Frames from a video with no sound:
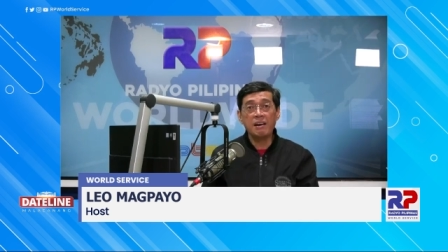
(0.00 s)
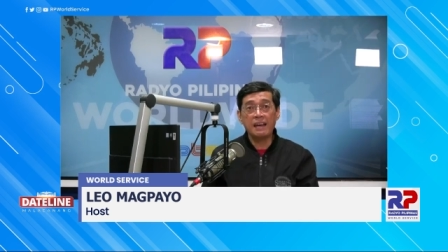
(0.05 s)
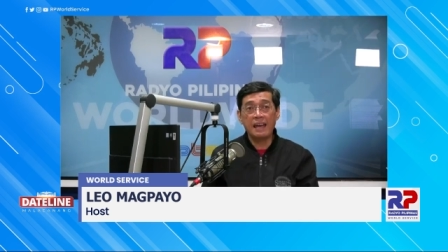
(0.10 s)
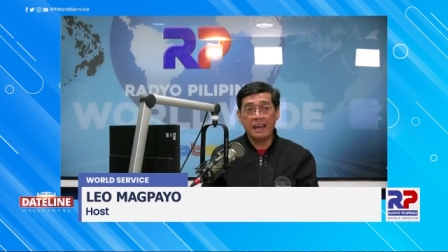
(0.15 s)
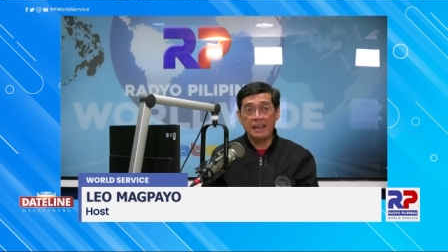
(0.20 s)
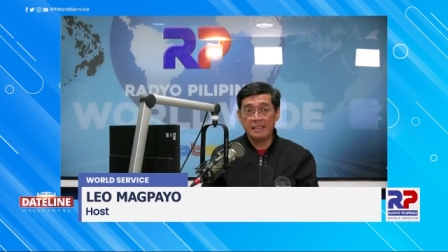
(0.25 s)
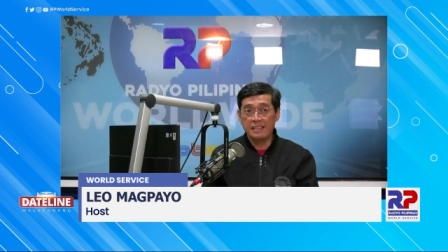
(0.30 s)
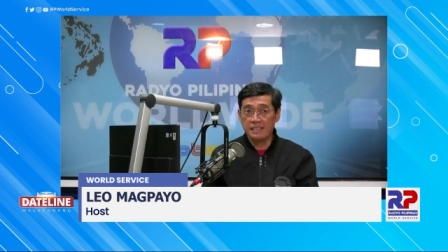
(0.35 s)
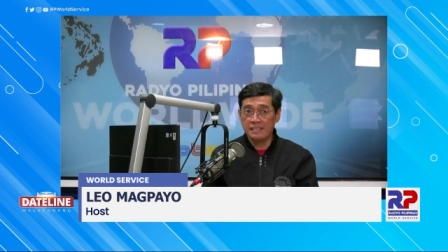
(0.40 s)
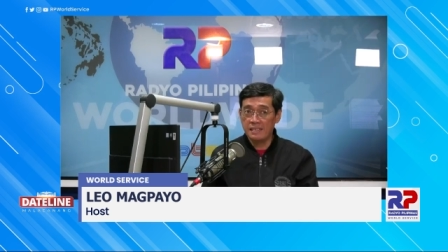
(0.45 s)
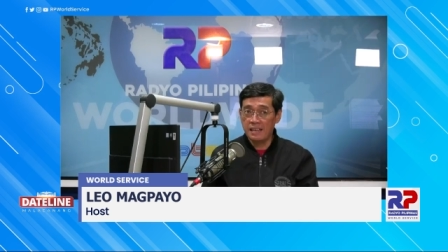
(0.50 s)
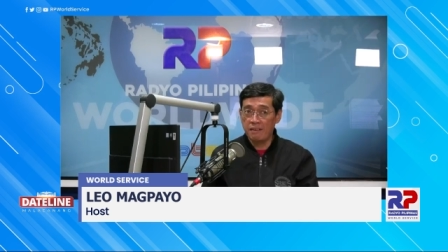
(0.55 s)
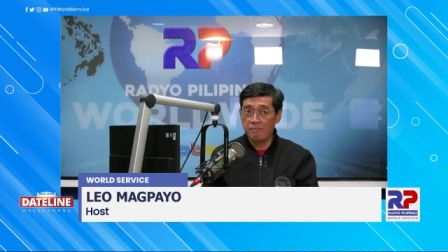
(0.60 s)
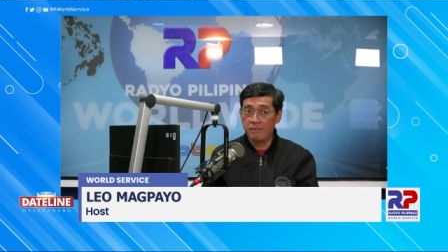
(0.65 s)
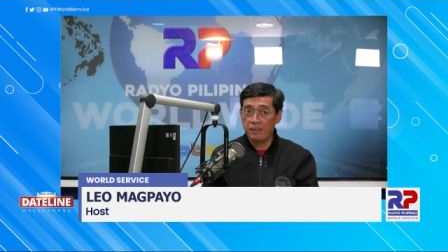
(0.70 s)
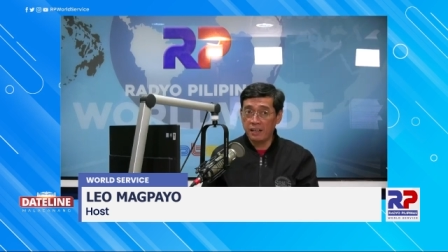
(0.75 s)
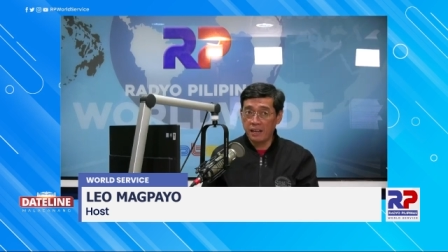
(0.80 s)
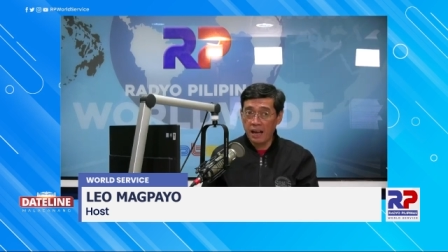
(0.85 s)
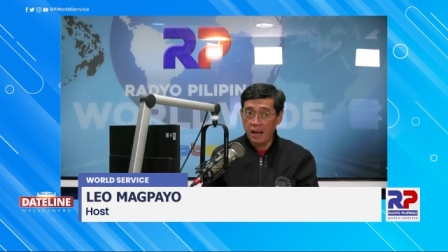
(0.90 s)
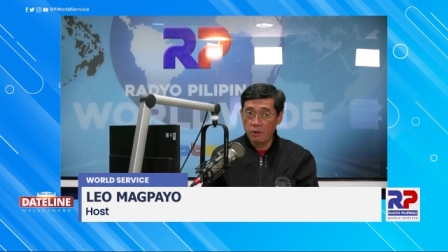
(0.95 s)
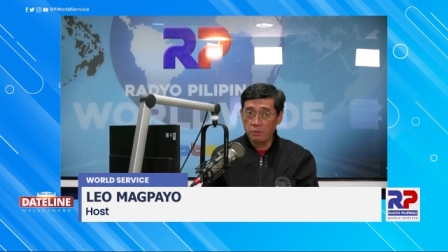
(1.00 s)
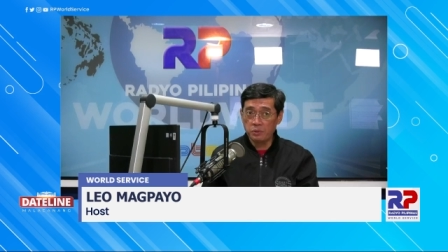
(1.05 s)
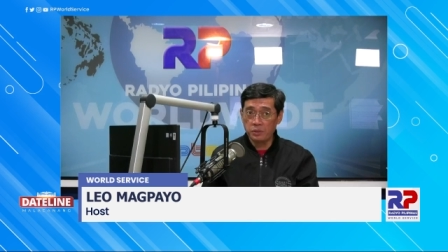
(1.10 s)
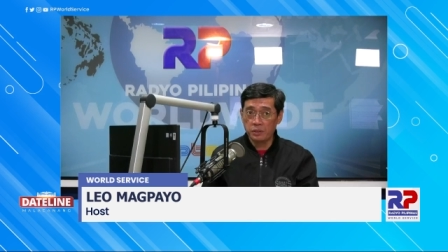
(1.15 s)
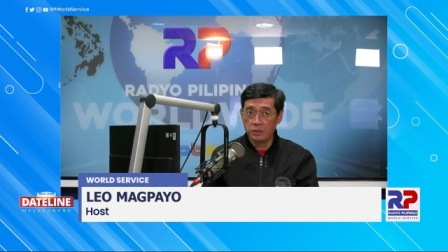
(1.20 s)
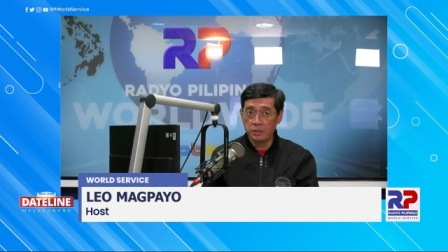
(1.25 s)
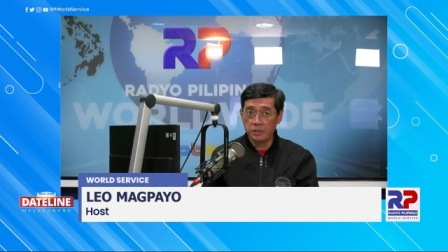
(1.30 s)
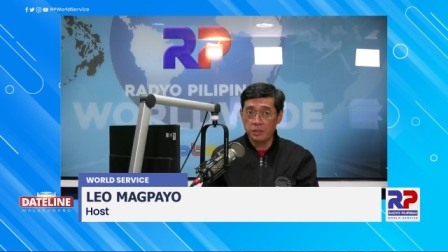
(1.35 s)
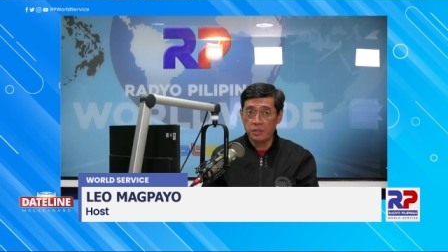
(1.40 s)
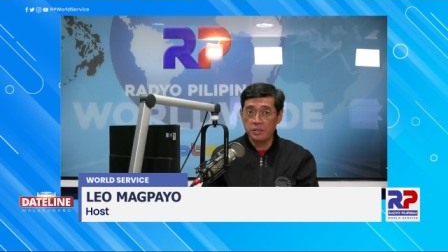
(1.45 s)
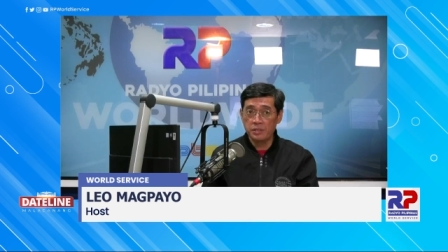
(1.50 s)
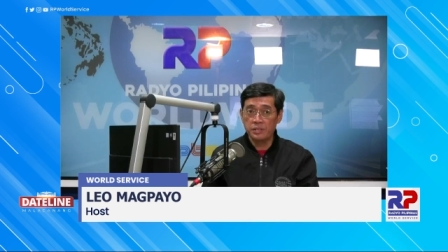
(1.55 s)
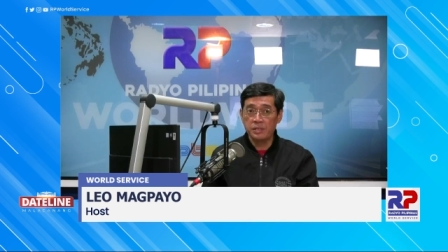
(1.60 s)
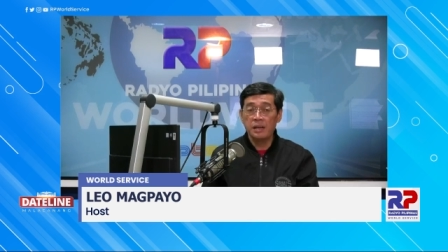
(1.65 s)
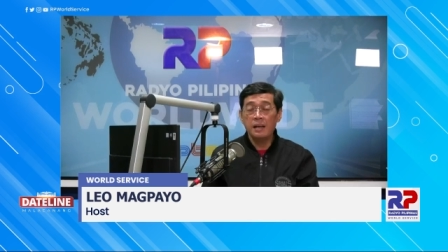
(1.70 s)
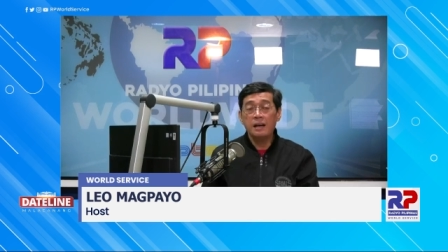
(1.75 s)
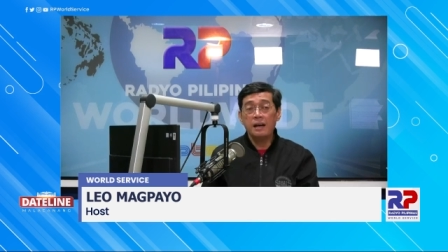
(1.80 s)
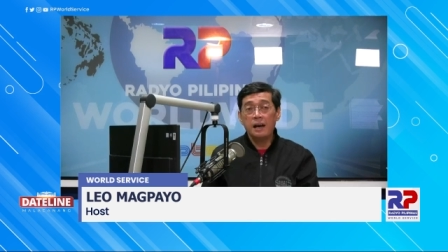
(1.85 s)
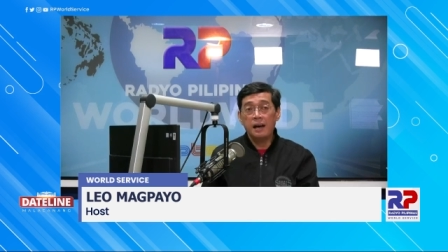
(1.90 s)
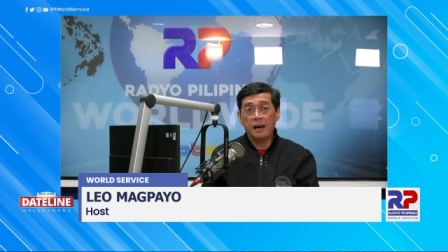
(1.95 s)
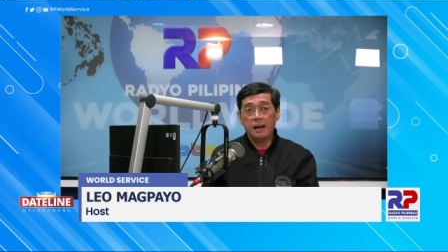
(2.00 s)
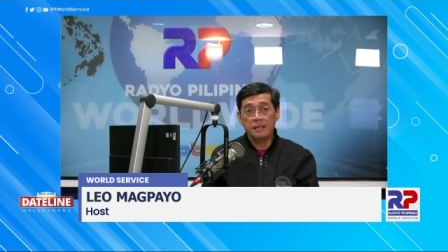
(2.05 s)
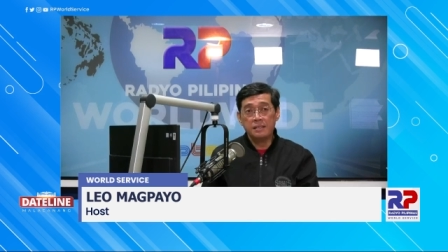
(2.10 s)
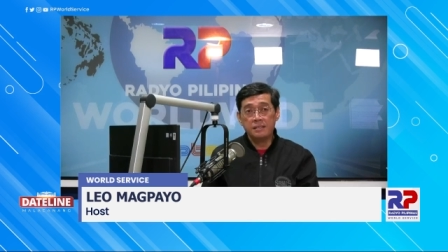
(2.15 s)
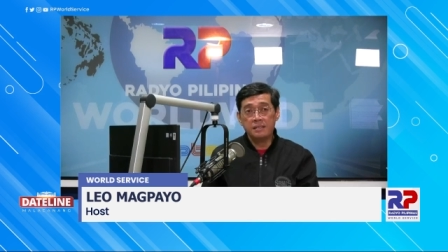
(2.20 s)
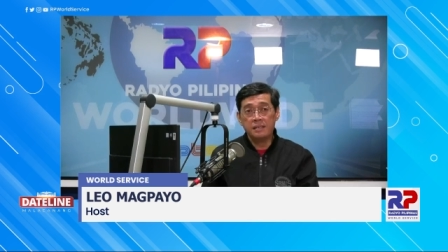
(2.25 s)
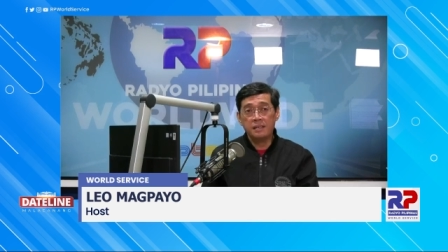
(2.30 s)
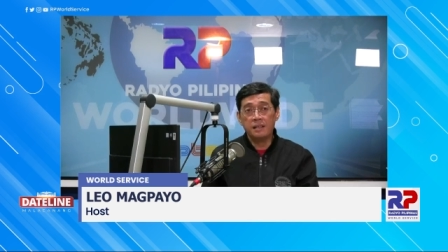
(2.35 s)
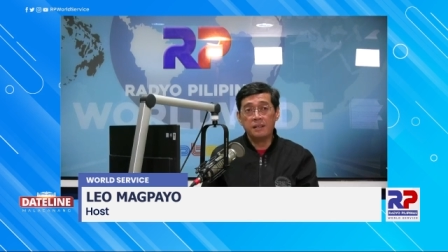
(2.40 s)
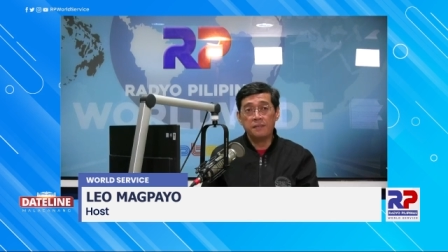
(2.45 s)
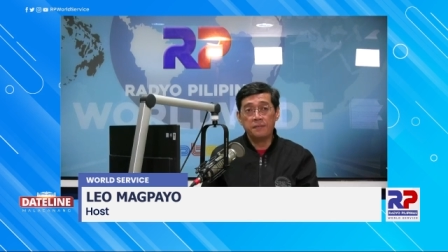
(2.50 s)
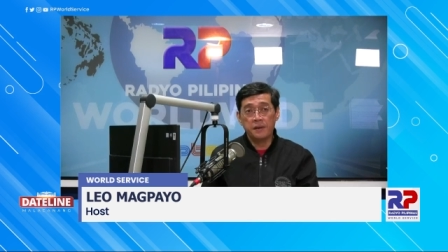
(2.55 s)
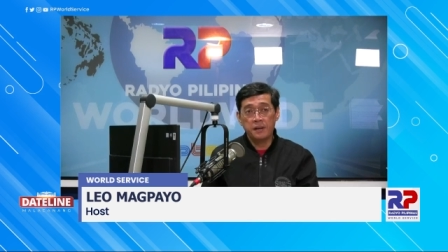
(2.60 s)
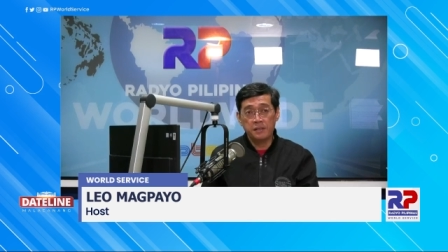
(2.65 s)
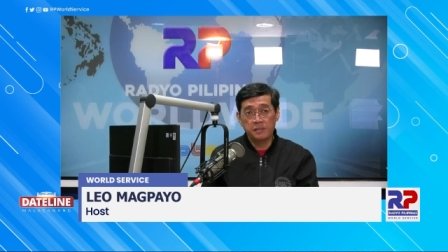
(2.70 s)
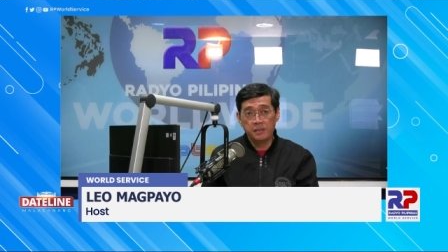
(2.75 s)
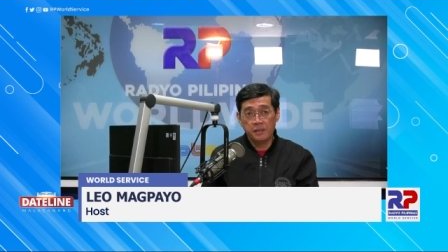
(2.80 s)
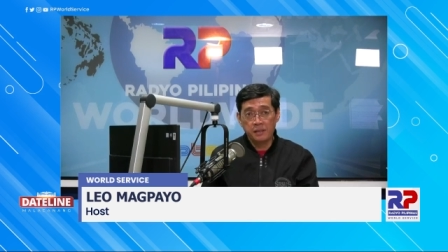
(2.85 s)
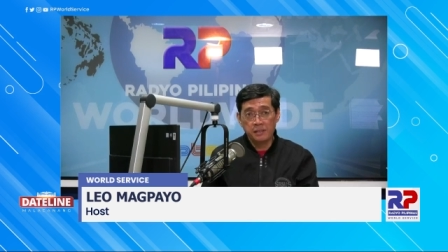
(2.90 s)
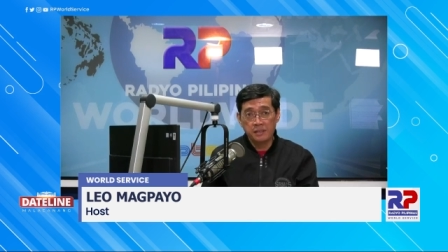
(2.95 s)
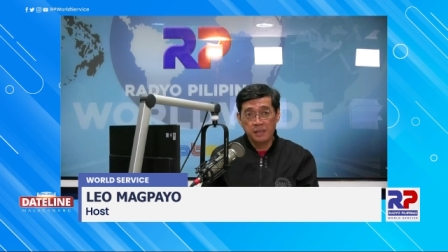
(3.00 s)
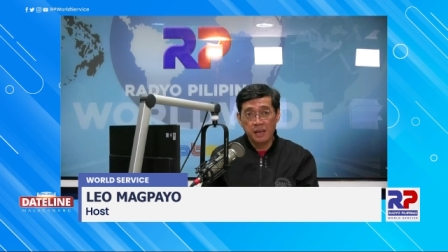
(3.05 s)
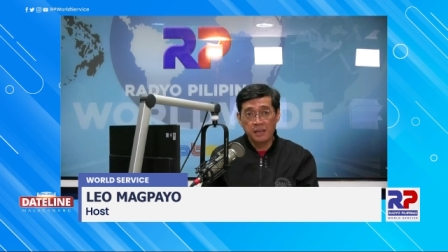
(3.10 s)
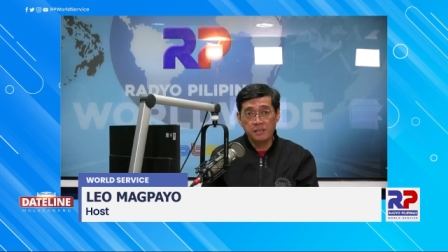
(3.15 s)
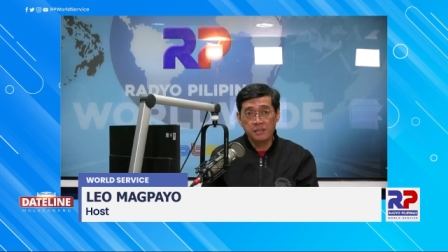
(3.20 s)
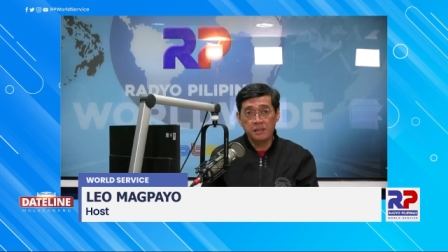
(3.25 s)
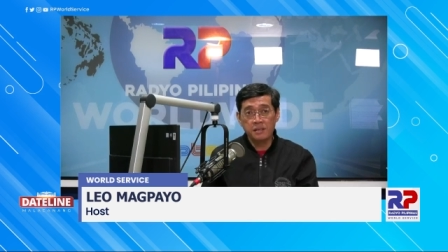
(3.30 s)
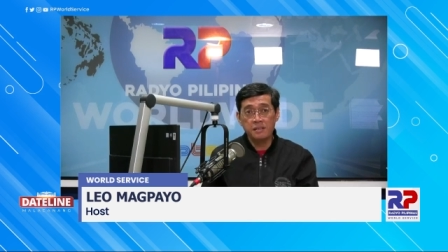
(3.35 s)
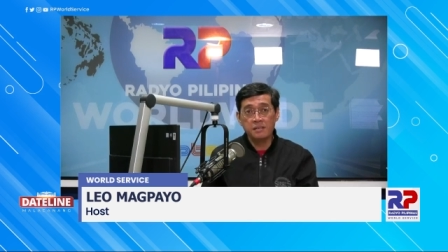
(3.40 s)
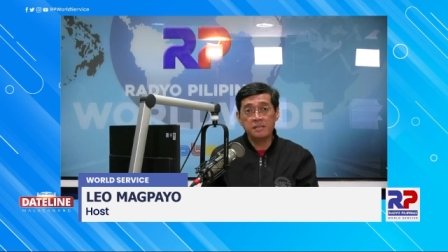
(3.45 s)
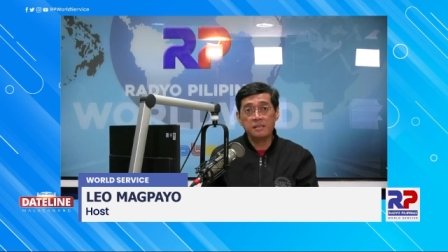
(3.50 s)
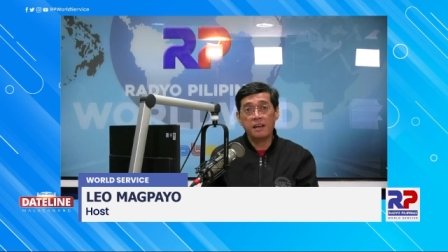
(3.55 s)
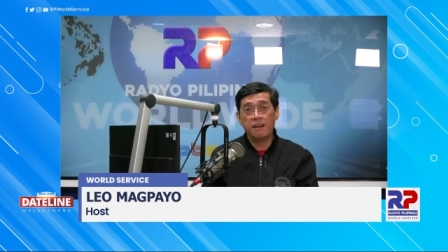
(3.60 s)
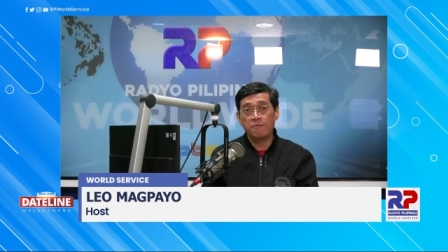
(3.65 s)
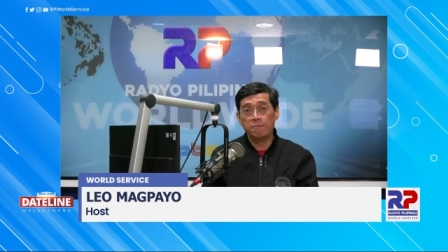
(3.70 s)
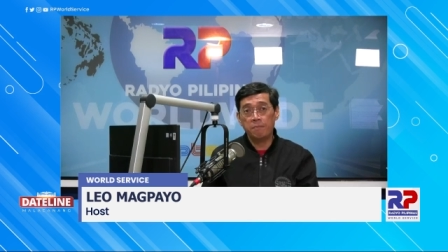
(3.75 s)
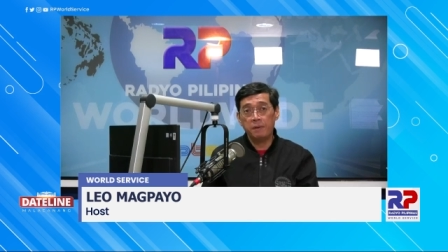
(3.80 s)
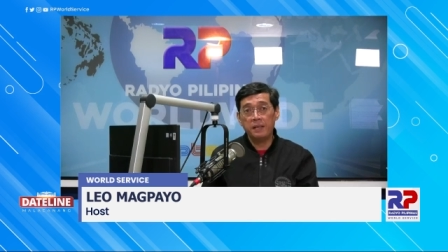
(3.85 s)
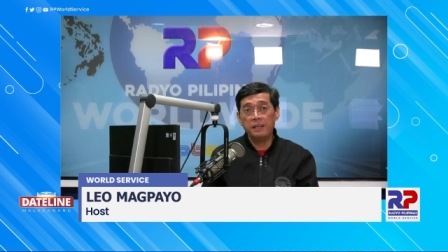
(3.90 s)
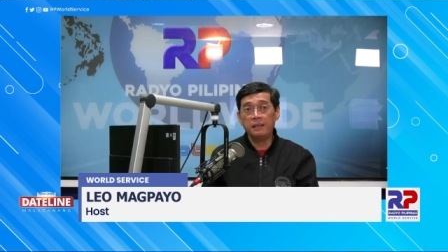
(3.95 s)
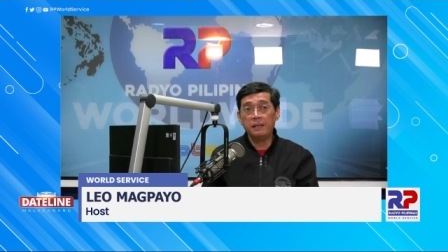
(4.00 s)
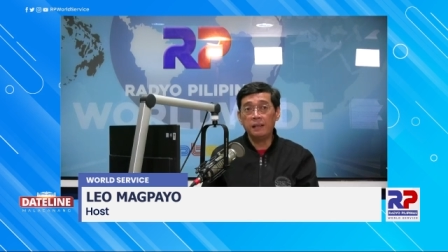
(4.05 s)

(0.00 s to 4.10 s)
and 7 councilors until their successors have been